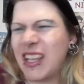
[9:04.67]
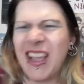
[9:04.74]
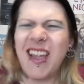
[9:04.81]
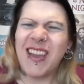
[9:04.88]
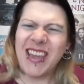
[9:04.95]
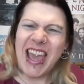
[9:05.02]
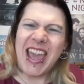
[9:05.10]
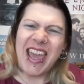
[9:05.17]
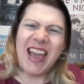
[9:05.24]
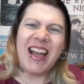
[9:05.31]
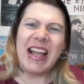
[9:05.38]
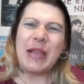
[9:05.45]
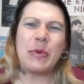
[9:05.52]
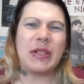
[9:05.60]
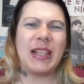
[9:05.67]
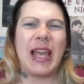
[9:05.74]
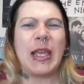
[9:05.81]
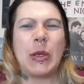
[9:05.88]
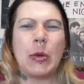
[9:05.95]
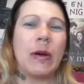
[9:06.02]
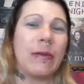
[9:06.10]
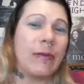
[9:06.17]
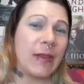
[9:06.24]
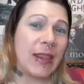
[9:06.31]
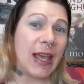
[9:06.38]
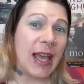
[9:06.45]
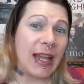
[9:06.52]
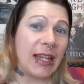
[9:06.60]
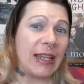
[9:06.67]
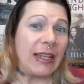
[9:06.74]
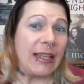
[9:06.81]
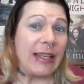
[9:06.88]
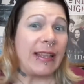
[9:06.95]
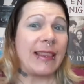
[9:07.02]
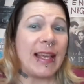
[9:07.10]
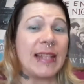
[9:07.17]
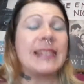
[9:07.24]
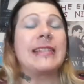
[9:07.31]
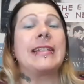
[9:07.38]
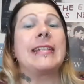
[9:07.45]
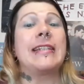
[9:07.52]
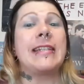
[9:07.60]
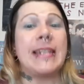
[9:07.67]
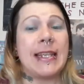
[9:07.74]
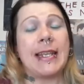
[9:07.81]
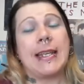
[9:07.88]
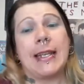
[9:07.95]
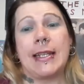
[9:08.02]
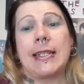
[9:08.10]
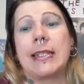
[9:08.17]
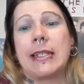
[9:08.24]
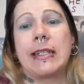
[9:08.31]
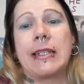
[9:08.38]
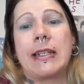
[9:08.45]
Like, okay, I will let you off for that. That's a need.